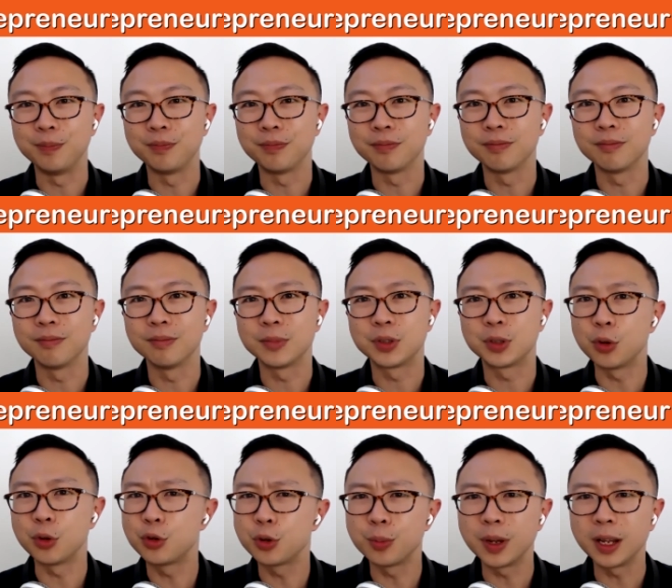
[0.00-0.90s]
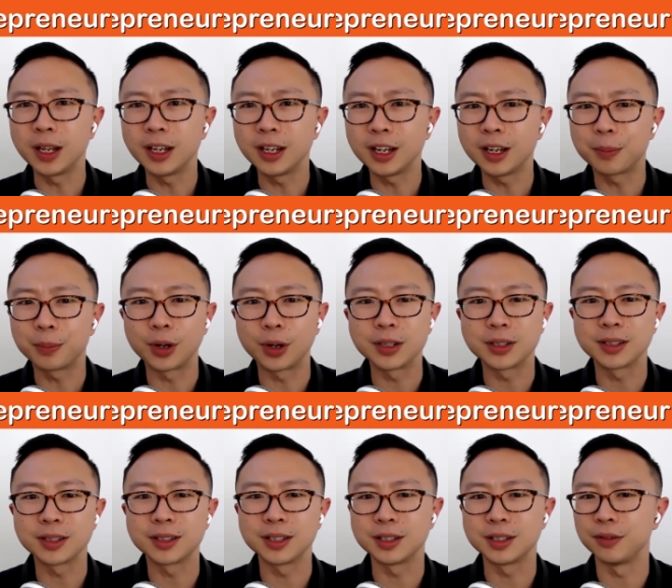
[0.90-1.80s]
Social media
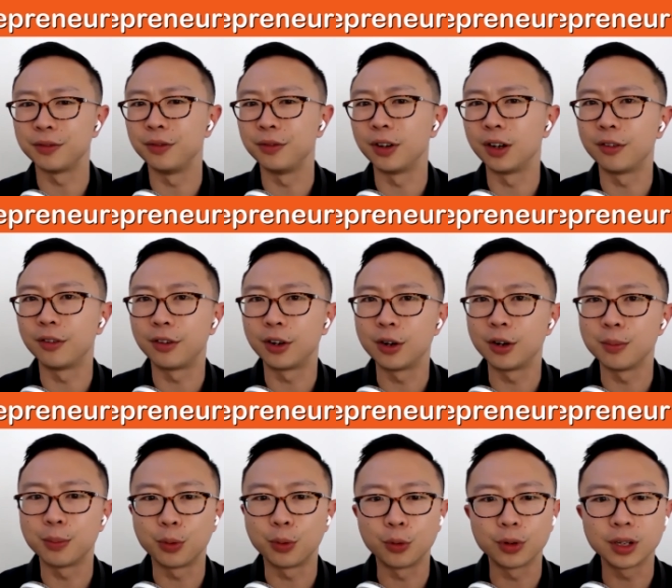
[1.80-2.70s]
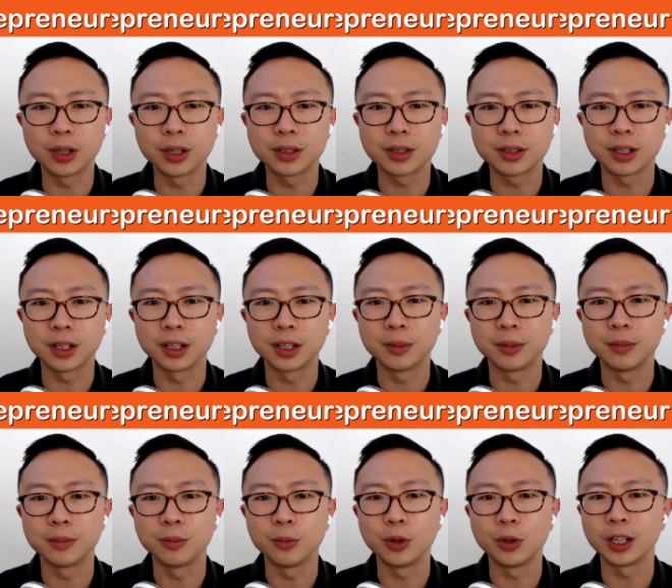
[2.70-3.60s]
presence is very, very important
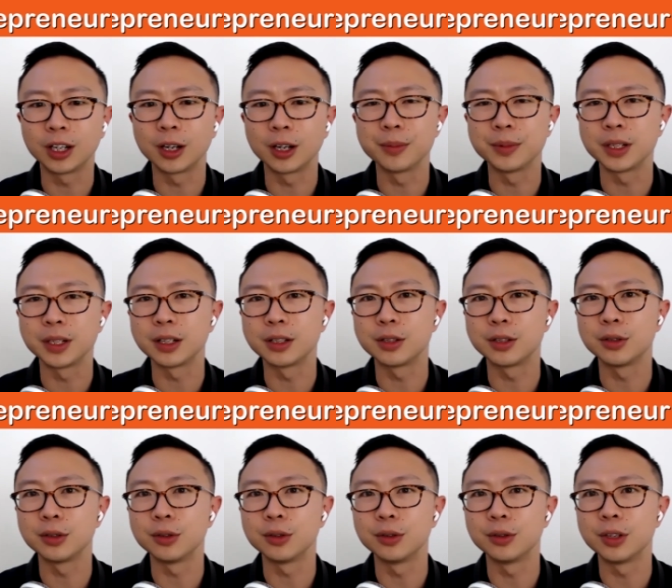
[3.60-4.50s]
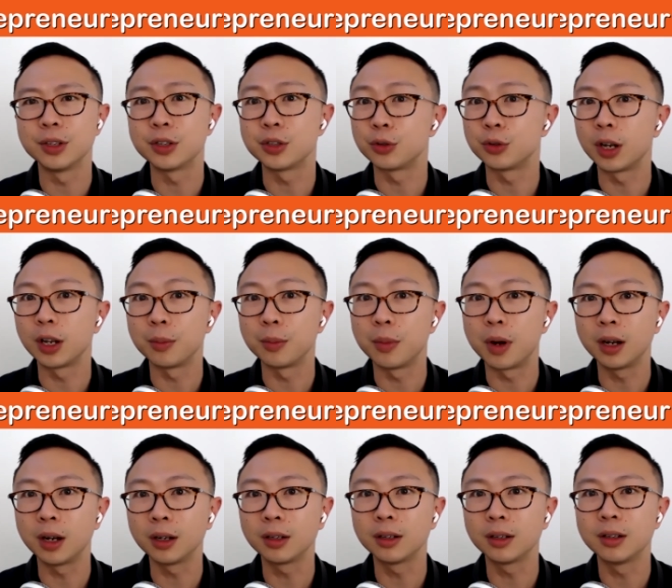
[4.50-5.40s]
when it comes down to the Australian
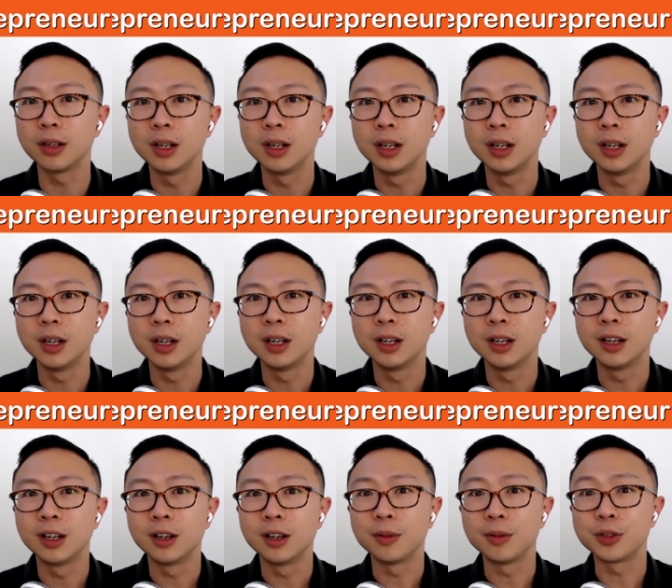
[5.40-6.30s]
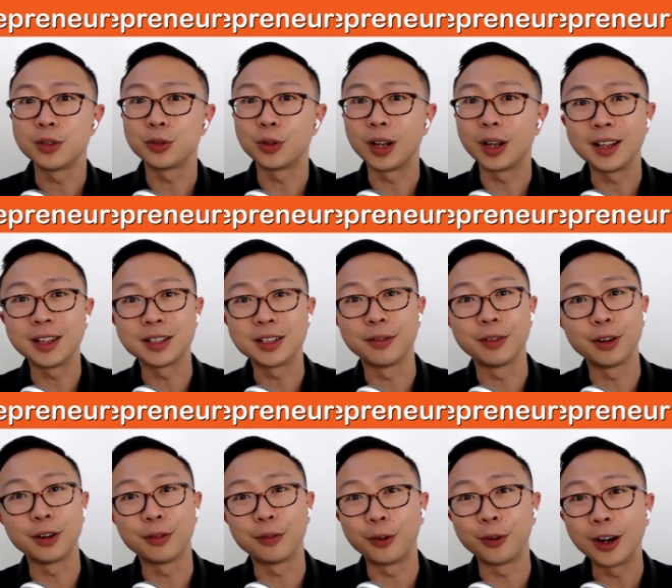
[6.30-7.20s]
market. Australians are very
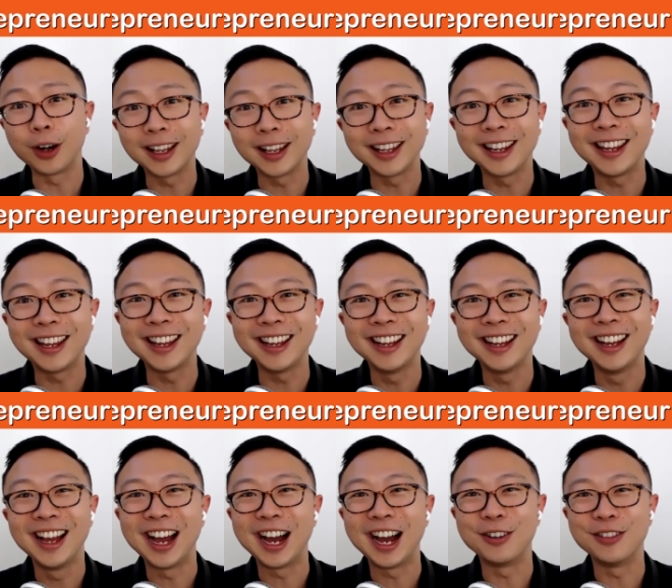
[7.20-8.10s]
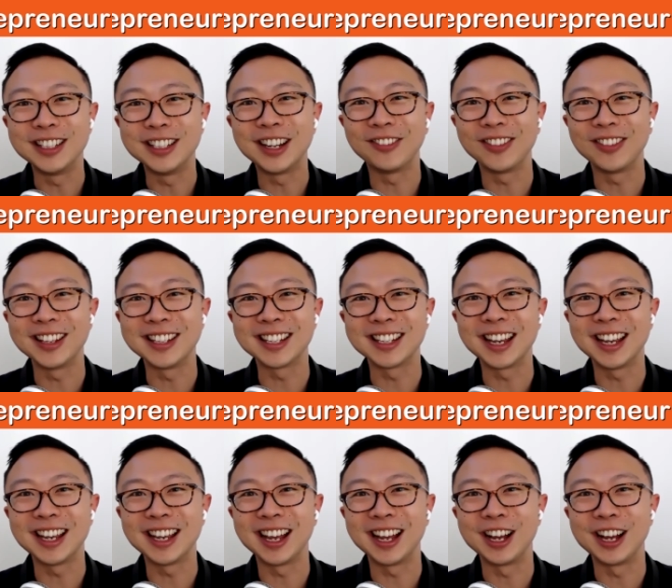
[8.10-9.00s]
friendly, I would definitely
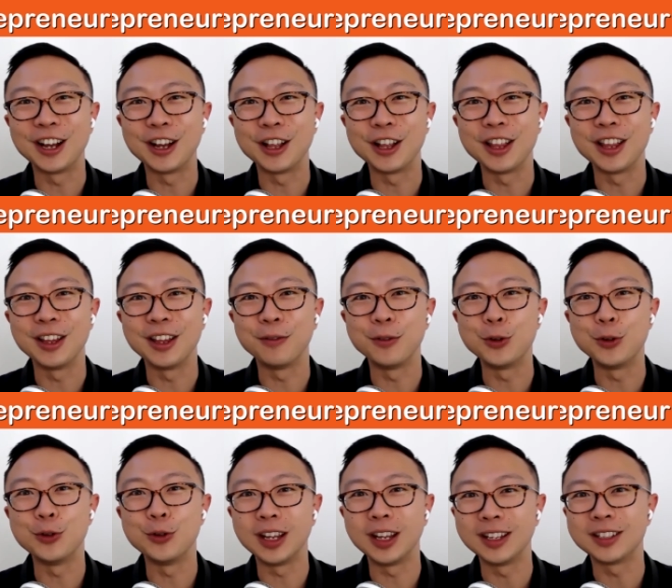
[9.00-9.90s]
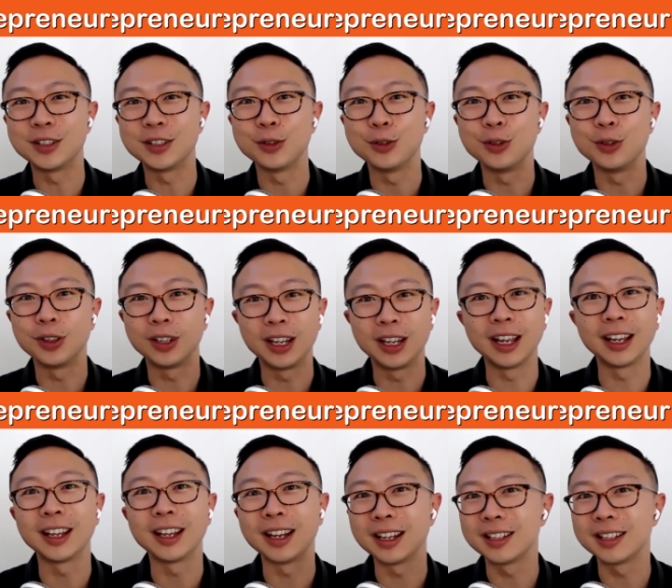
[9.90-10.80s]
say. If you need to get
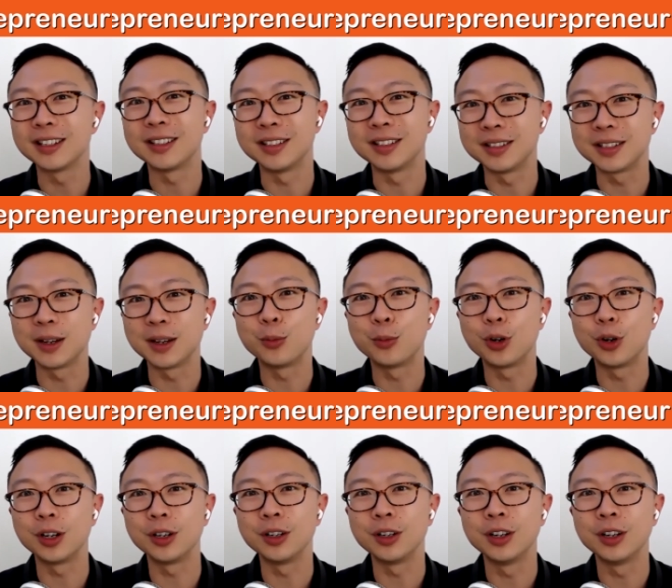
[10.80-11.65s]
connected to someone,